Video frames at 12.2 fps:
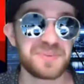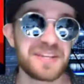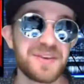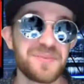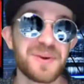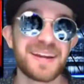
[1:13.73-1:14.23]

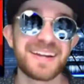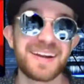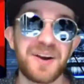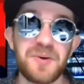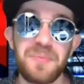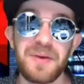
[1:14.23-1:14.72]
week, we're going to
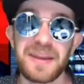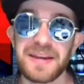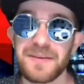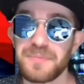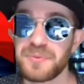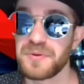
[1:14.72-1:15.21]
open
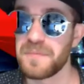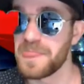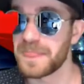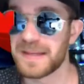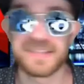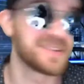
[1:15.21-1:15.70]
up,
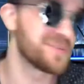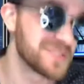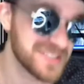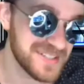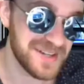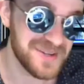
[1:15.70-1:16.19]
because there
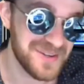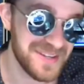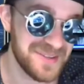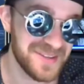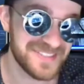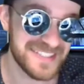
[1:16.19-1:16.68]
was no
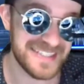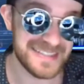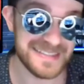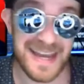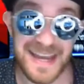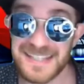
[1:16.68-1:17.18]
UFC
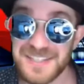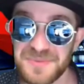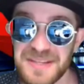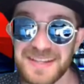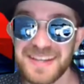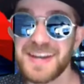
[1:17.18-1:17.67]
last
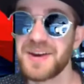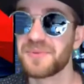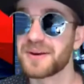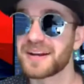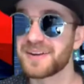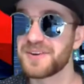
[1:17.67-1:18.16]
week,
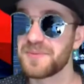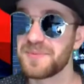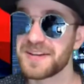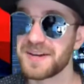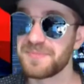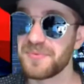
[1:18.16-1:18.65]
we're going to open
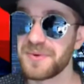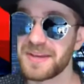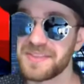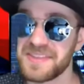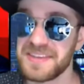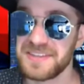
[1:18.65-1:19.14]
up
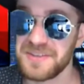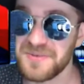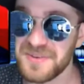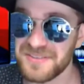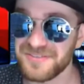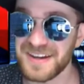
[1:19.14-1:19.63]
with
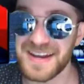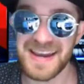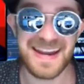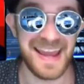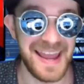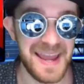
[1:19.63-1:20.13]

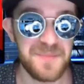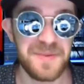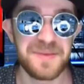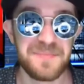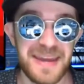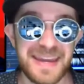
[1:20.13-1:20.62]
Unified
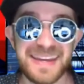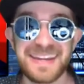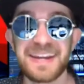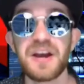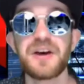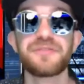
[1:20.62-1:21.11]

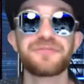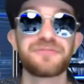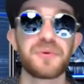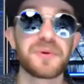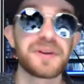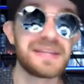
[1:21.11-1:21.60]
MMA
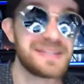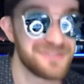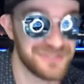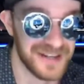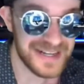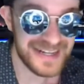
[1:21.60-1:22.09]

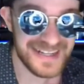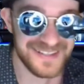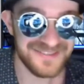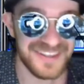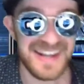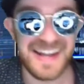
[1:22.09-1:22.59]

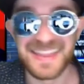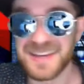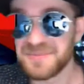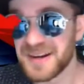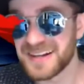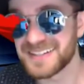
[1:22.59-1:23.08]
45.
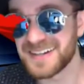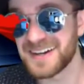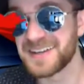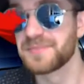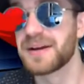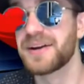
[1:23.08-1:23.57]
Then we're going to
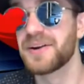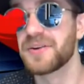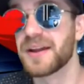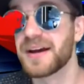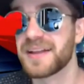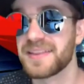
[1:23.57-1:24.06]
talk about
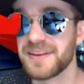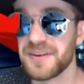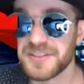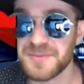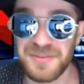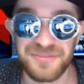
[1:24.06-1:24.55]
The
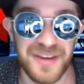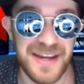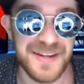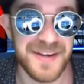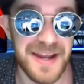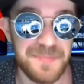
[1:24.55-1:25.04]
Ultimate
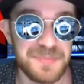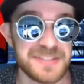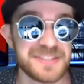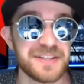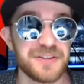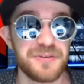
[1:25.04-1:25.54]
Fighter
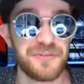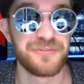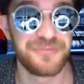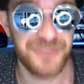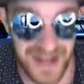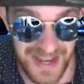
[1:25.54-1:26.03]
Episode
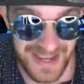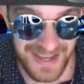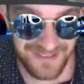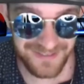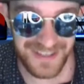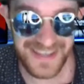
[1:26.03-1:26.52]

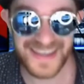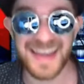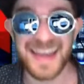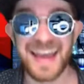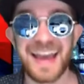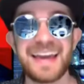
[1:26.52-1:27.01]
5.
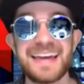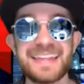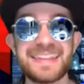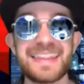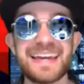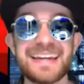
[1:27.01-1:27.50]

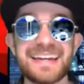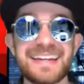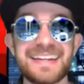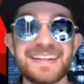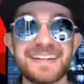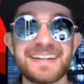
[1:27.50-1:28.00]
And
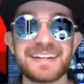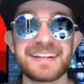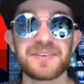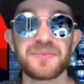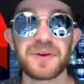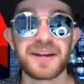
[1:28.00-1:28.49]
then
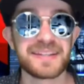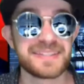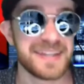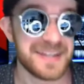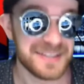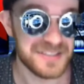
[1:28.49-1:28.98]
we're going to
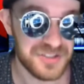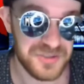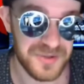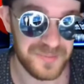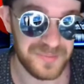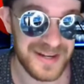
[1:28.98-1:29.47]
take a
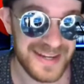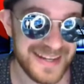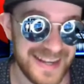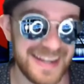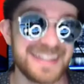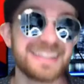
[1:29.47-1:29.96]
short
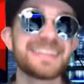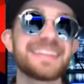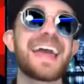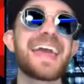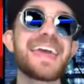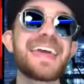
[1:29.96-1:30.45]
break. And
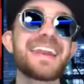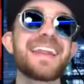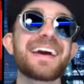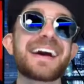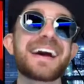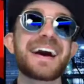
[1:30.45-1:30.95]

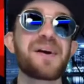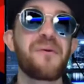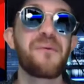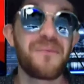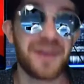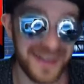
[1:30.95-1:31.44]
then
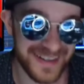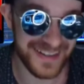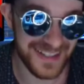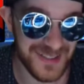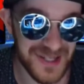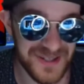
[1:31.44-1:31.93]
we're going to
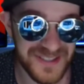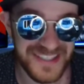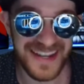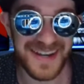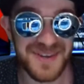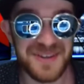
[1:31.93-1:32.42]
close
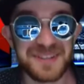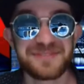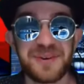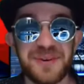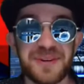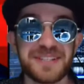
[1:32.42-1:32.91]
it out, of
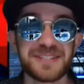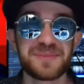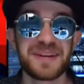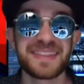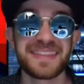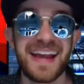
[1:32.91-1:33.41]
course,
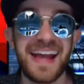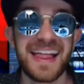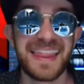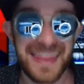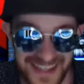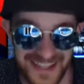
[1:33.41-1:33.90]
with
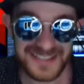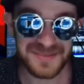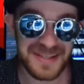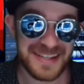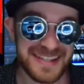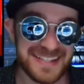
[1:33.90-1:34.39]
this
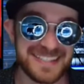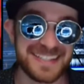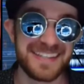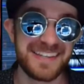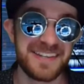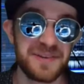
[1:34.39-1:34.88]
week's
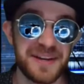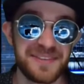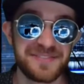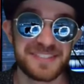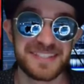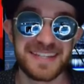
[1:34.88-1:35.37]

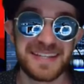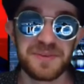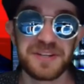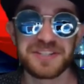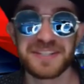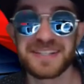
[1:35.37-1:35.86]
UFC,
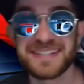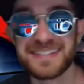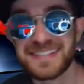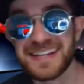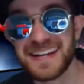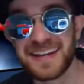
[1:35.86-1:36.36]
which
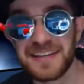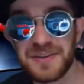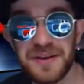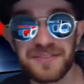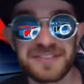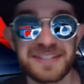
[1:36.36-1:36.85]
is
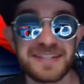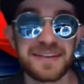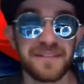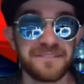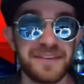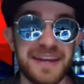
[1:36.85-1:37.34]

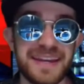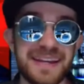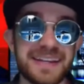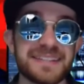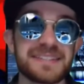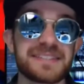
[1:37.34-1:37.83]
UFC
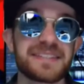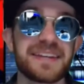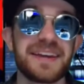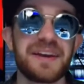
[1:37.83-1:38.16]
Vegas